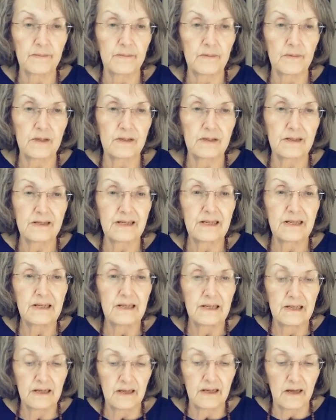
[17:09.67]

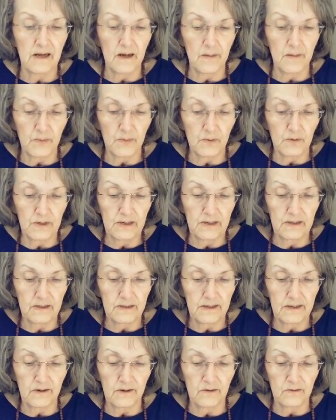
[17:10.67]
succeeding in uprooting
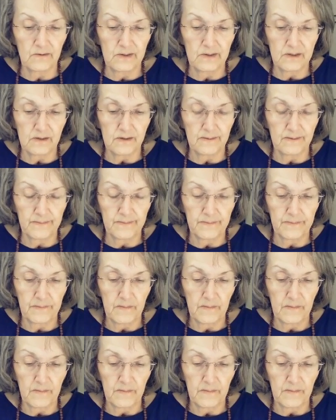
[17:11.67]
terrorism.